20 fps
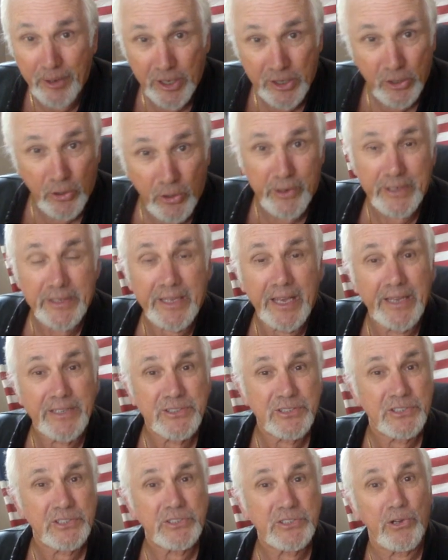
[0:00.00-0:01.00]
of court
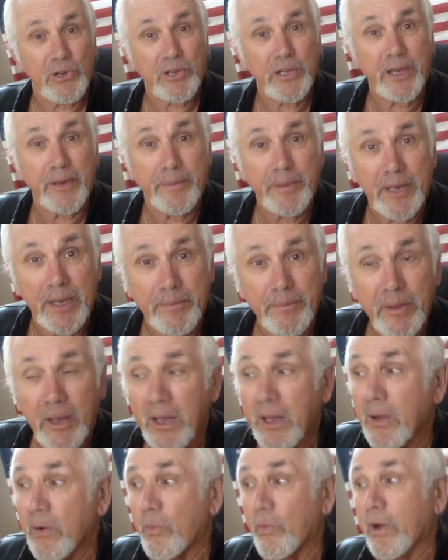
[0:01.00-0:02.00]
cases still coming up.
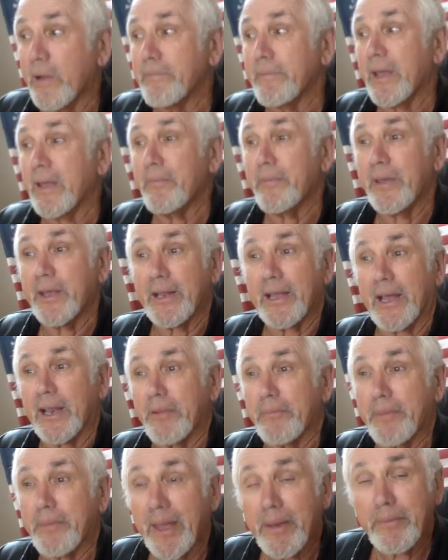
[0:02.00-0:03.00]
One may be in
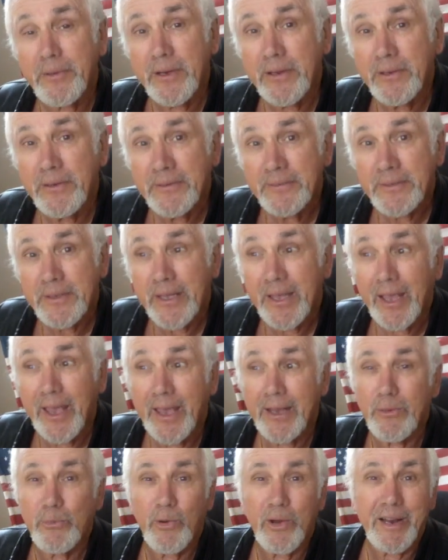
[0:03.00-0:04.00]
Alabama
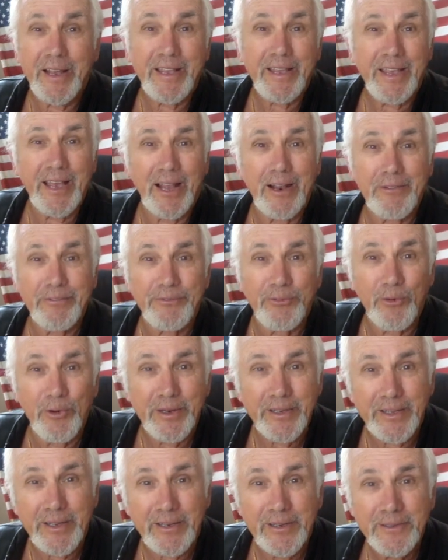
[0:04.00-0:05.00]
and one in
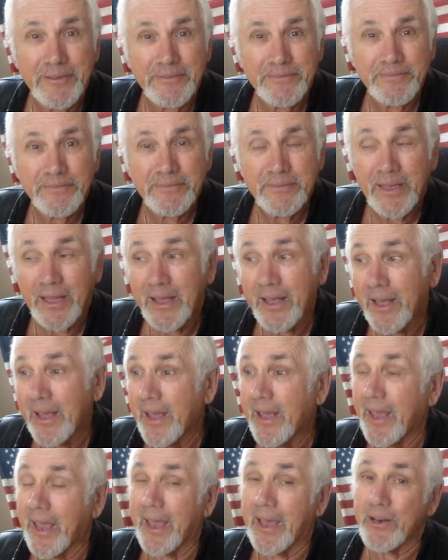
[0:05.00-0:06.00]
California.
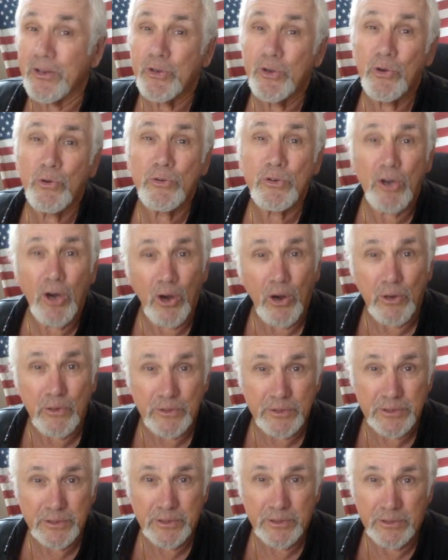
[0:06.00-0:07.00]
And who
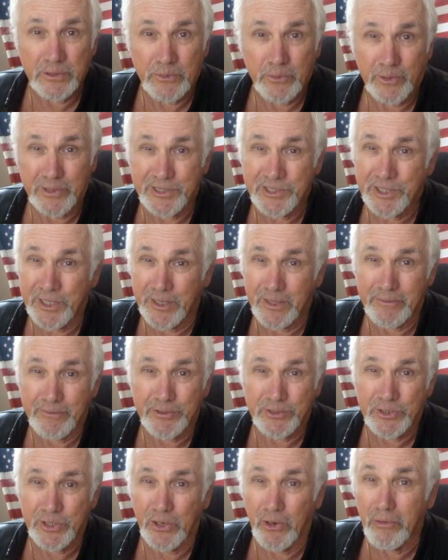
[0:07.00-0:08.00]
knows what
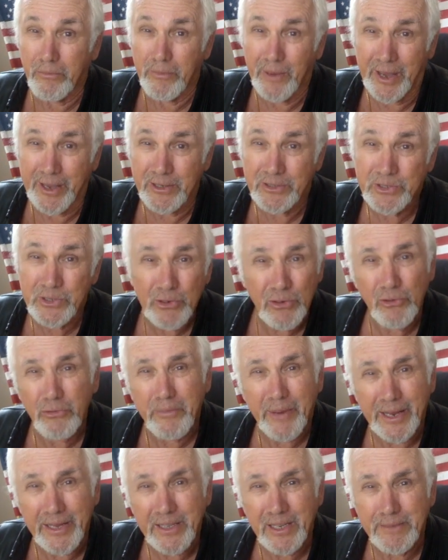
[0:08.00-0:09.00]
Sheriff Joe and Mike Zullo
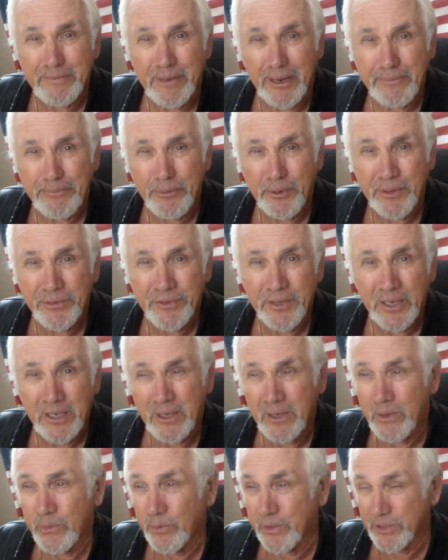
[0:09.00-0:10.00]
might come up with
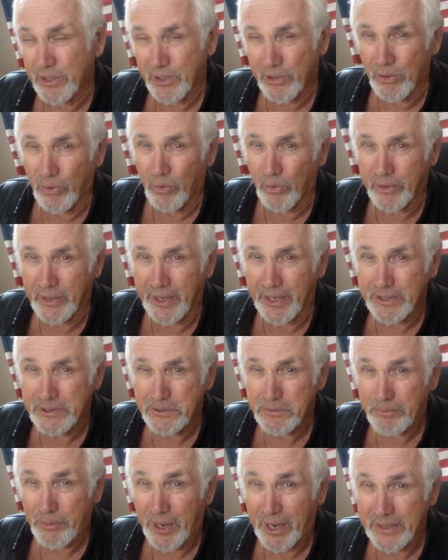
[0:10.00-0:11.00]
with the cold
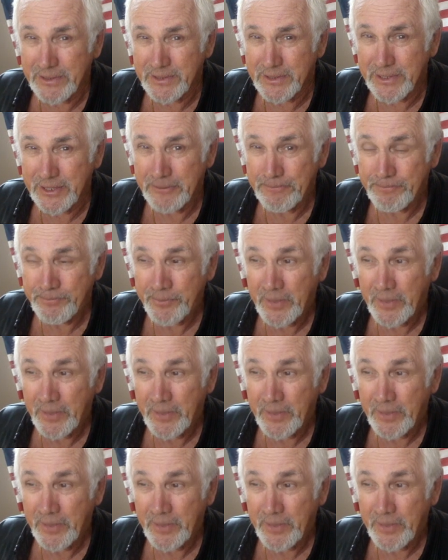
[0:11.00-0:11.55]
case posse